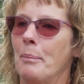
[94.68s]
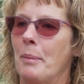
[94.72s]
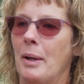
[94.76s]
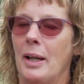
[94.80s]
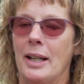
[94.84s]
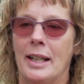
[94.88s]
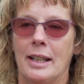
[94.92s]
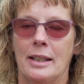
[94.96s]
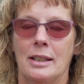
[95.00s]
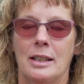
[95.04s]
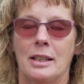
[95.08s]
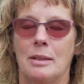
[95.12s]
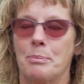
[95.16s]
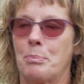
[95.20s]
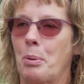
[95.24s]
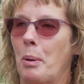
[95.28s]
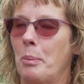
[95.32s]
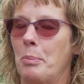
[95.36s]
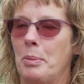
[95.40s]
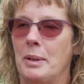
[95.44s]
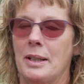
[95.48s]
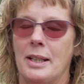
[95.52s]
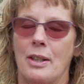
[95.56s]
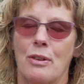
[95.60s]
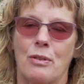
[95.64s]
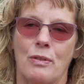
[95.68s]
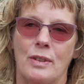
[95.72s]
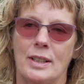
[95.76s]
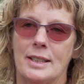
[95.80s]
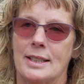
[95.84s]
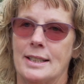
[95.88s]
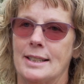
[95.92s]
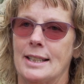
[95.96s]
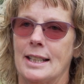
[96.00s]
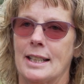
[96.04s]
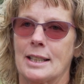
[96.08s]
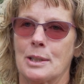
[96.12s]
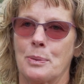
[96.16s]
in probably 3 to
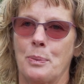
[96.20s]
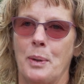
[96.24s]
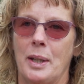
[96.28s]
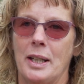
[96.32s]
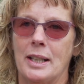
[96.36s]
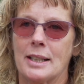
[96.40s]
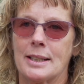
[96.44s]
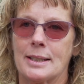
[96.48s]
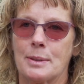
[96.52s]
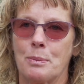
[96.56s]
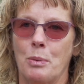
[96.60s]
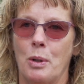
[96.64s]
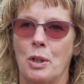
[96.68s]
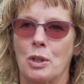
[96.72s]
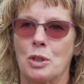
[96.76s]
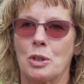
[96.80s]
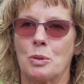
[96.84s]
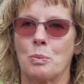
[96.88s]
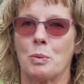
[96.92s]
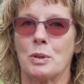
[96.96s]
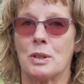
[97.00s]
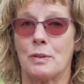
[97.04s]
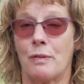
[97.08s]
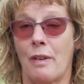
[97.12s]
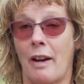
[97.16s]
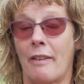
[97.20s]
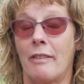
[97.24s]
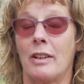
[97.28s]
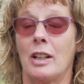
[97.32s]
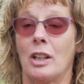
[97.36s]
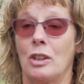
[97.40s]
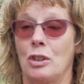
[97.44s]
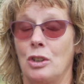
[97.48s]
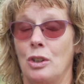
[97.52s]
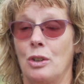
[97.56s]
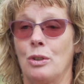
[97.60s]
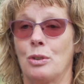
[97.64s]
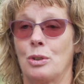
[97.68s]
6 weeks, which was very
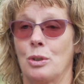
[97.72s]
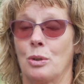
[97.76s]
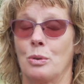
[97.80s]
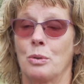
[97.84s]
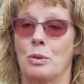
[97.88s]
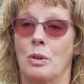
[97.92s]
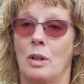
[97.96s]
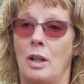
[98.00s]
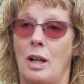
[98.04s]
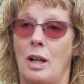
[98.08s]
unusual